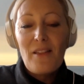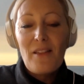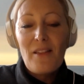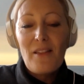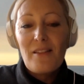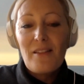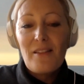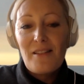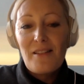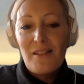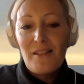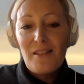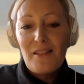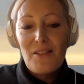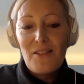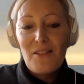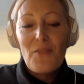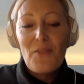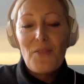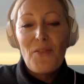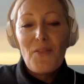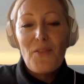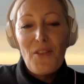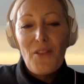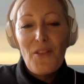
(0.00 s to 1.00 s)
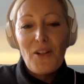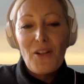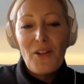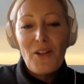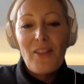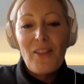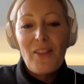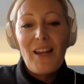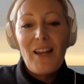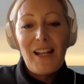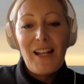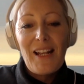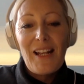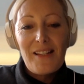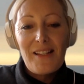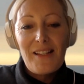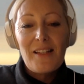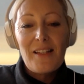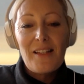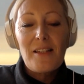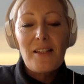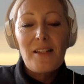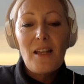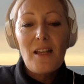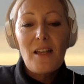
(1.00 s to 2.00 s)
that to sort of look at the
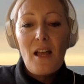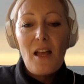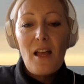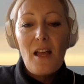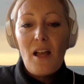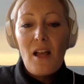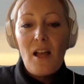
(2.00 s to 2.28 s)
links and